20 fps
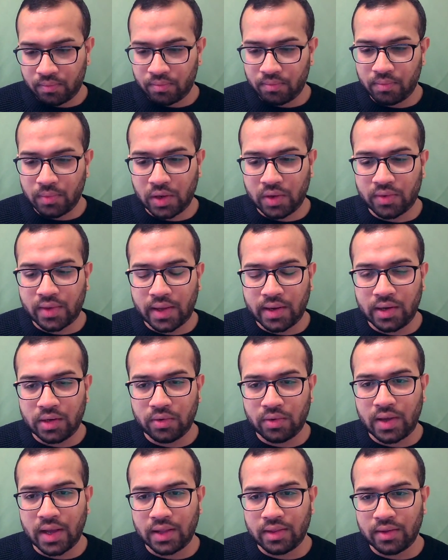because I need to
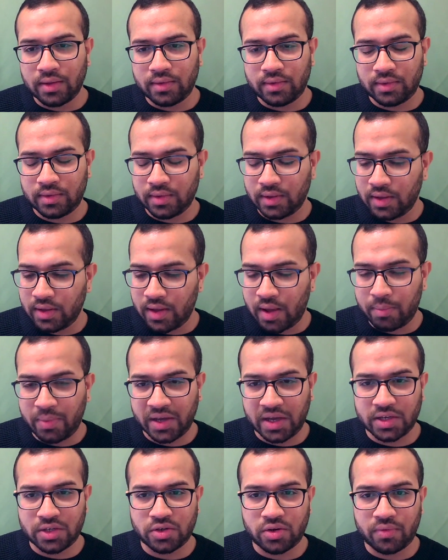get this
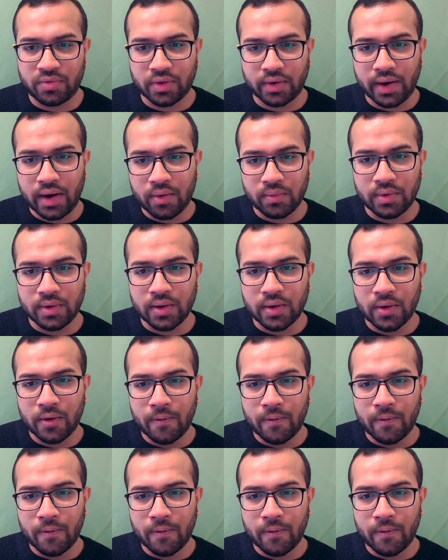application off the ground.